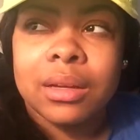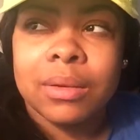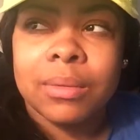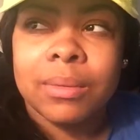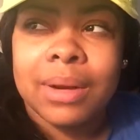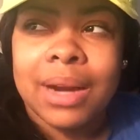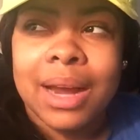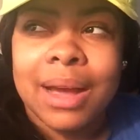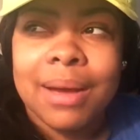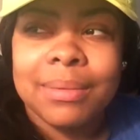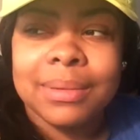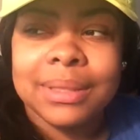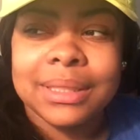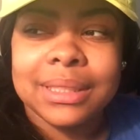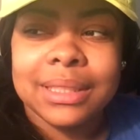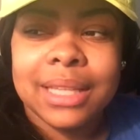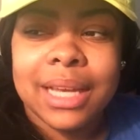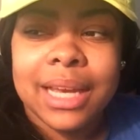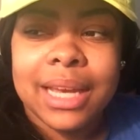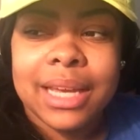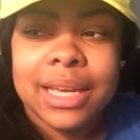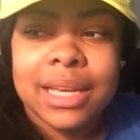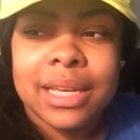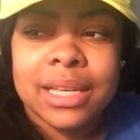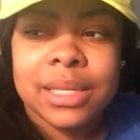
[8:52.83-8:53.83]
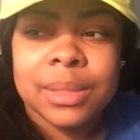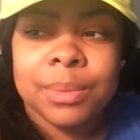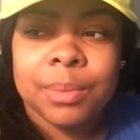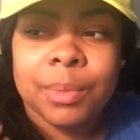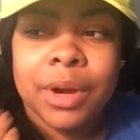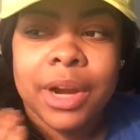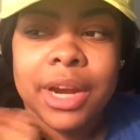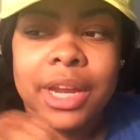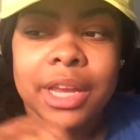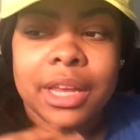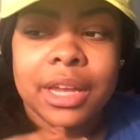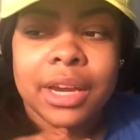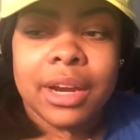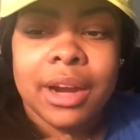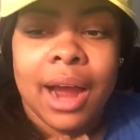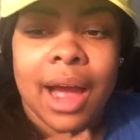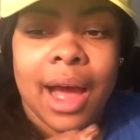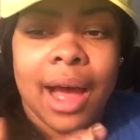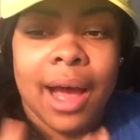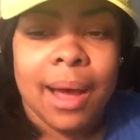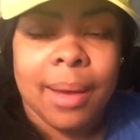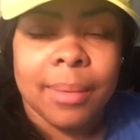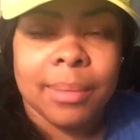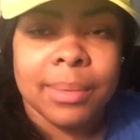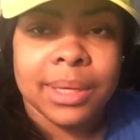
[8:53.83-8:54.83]
What I would say is bring your
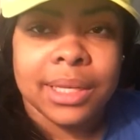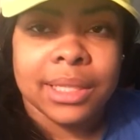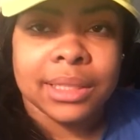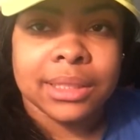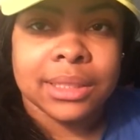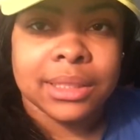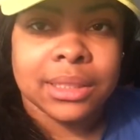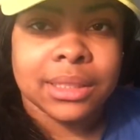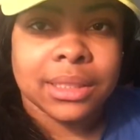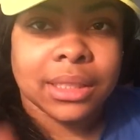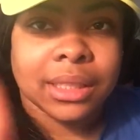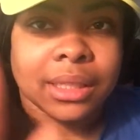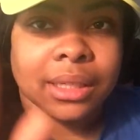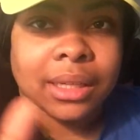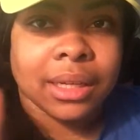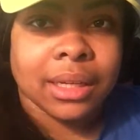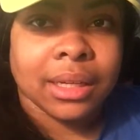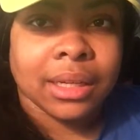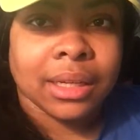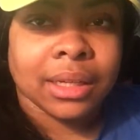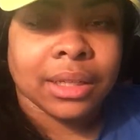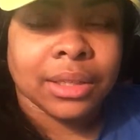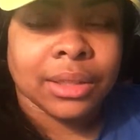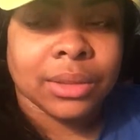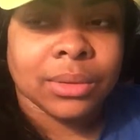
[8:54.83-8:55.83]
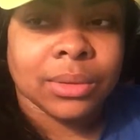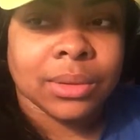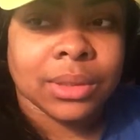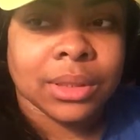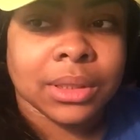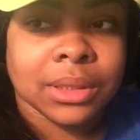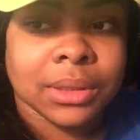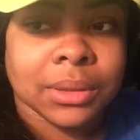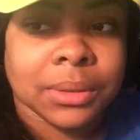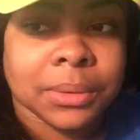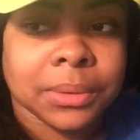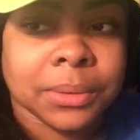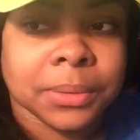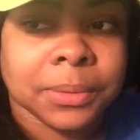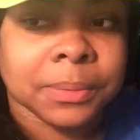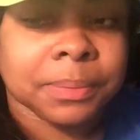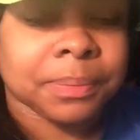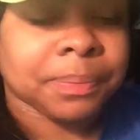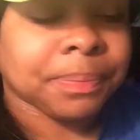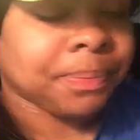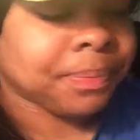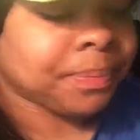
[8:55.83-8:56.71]
hobbies to YouTube.